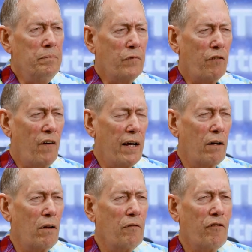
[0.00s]
The
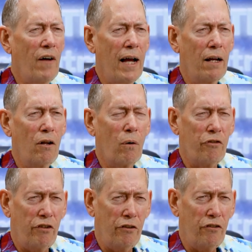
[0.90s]
final vial or
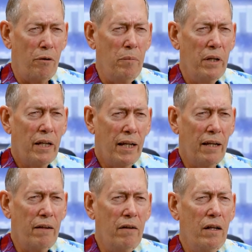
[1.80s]
system
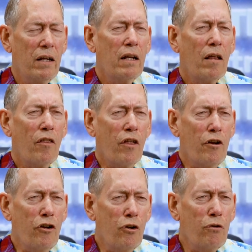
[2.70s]
in the
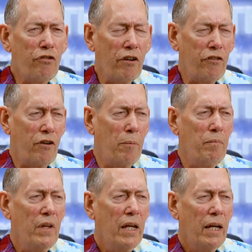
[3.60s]
new
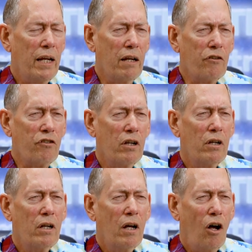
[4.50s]
system is
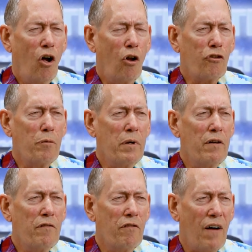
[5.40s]

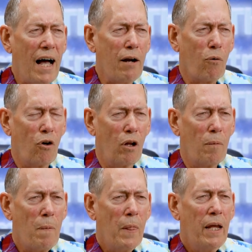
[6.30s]
Ultimate Viral.
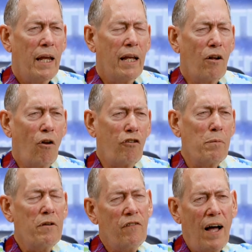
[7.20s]
And
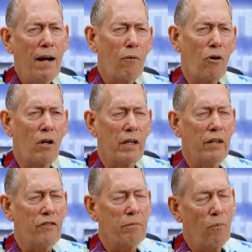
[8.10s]
Ultimate Viral
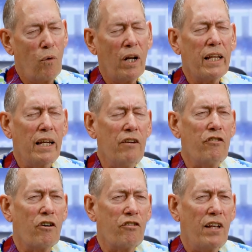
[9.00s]
is really
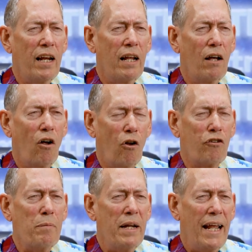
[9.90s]
easier said,
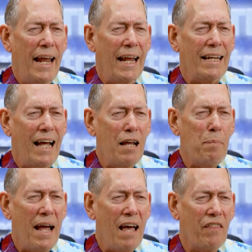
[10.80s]
ultimate
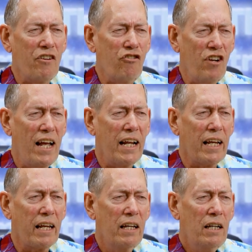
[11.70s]
anti-pathogenic,